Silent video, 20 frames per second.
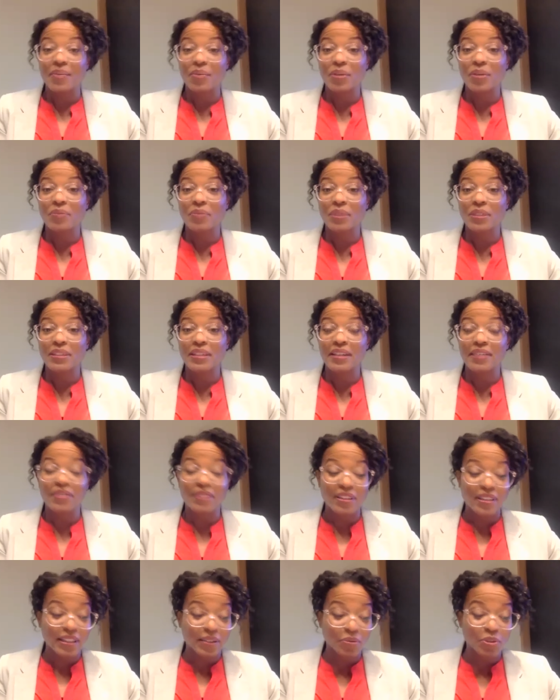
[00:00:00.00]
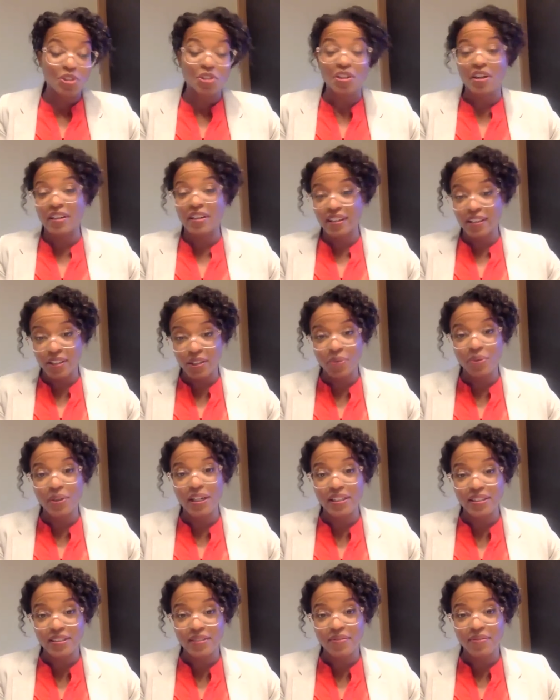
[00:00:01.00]
we, we definitely, we're starting in the
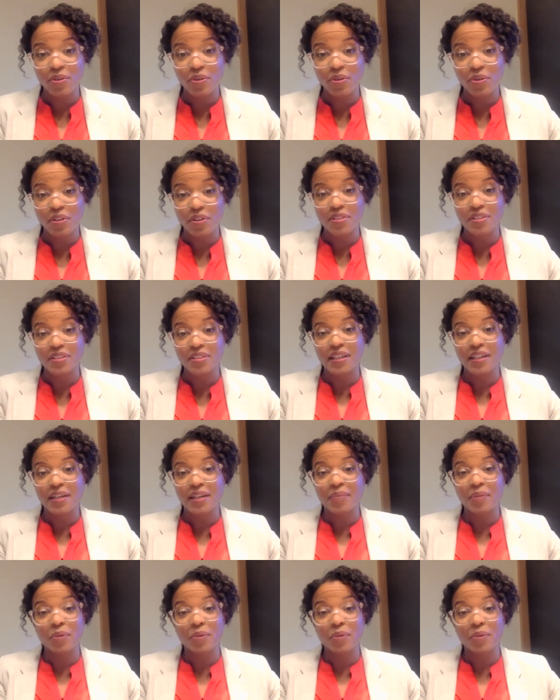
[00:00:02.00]
US, of course, um,